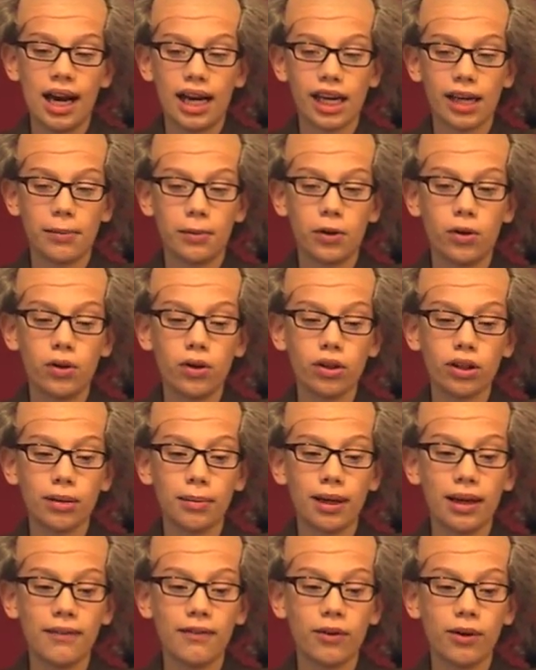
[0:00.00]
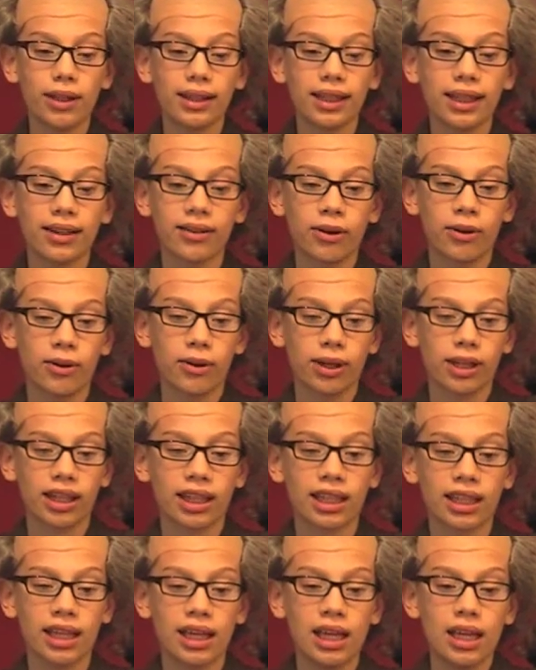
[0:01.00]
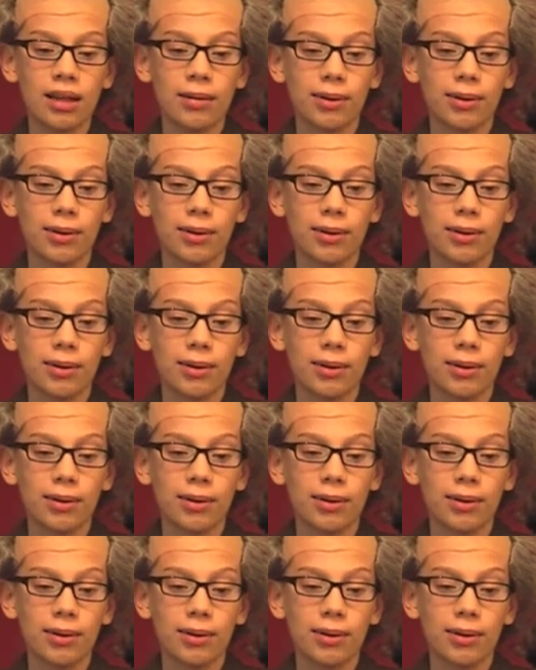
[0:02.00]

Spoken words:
I am old and my voice is hoarse,